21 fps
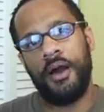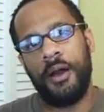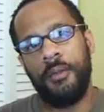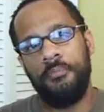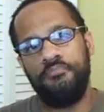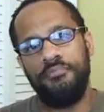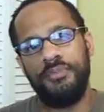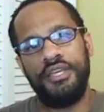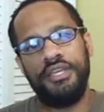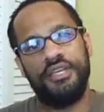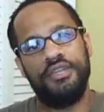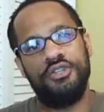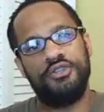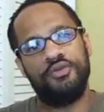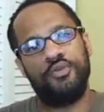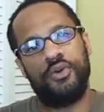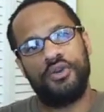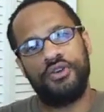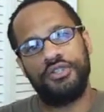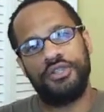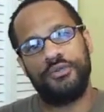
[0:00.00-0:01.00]
means.
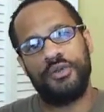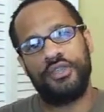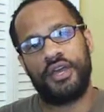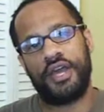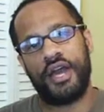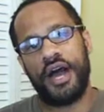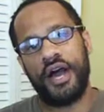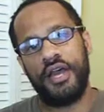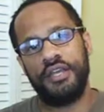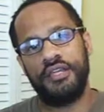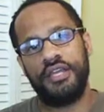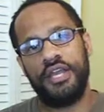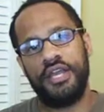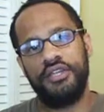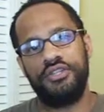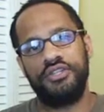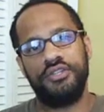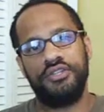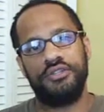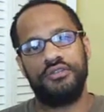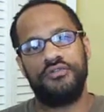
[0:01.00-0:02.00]
What are some of the
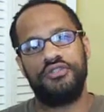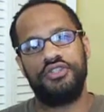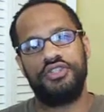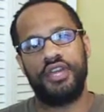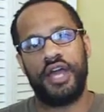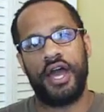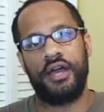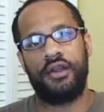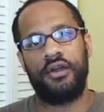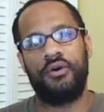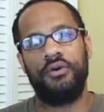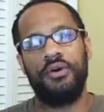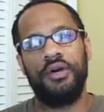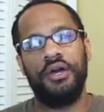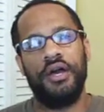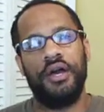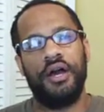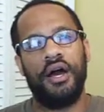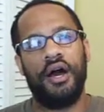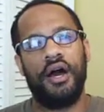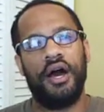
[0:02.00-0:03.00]
connotations of shadow?
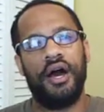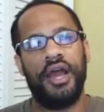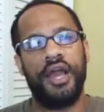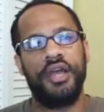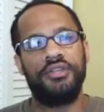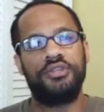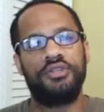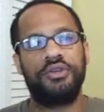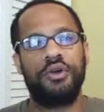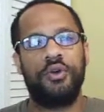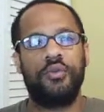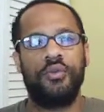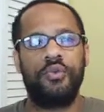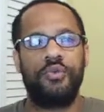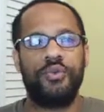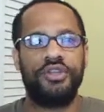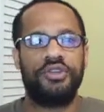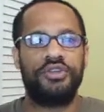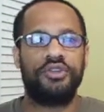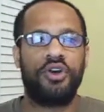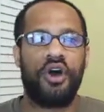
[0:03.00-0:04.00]
And so when
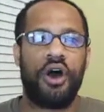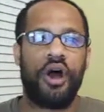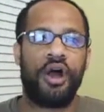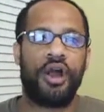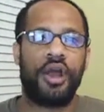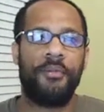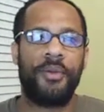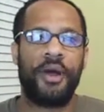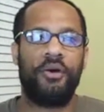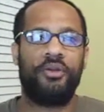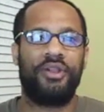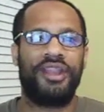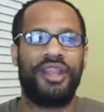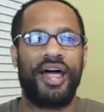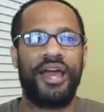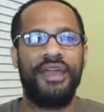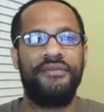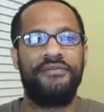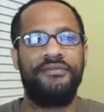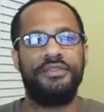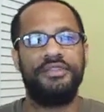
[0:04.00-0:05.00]
we talk about
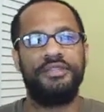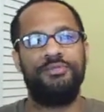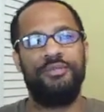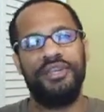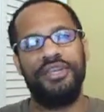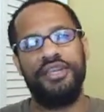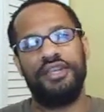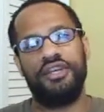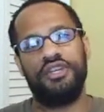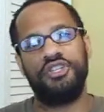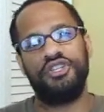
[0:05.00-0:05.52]
life as being a